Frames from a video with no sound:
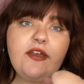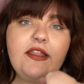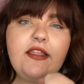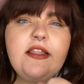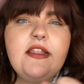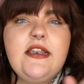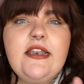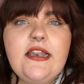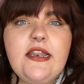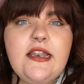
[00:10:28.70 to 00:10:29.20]
and
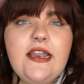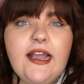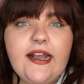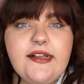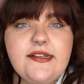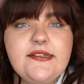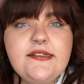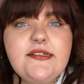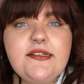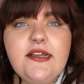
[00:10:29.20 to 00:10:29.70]
the
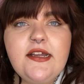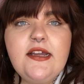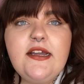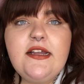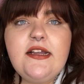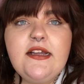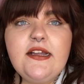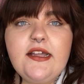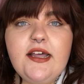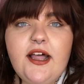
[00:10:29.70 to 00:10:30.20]
next
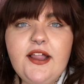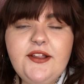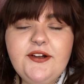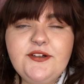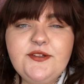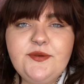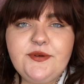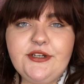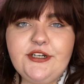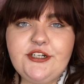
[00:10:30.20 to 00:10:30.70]

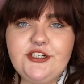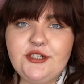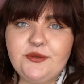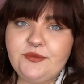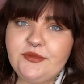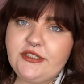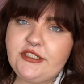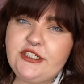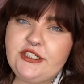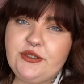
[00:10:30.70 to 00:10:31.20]
colors we're gonna jump
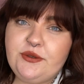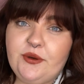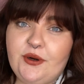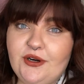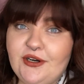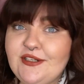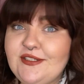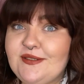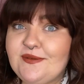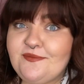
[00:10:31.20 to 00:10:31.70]
into
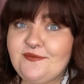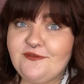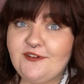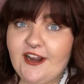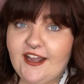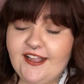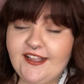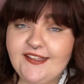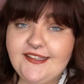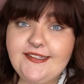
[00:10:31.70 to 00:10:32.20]
are some
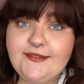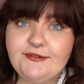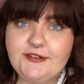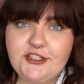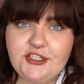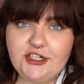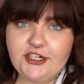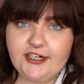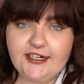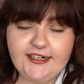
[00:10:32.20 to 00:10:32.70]
reds,
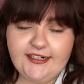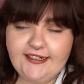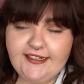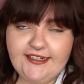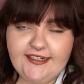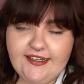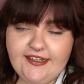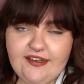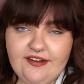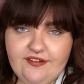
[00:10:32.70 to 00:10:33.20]
which are
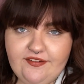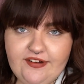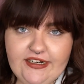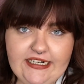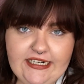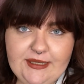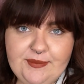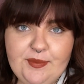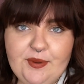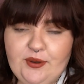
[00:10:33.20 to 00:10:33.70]

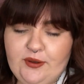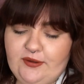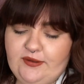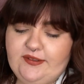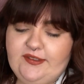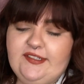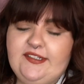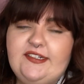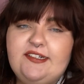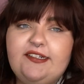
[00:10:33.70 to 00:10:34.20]
very bold and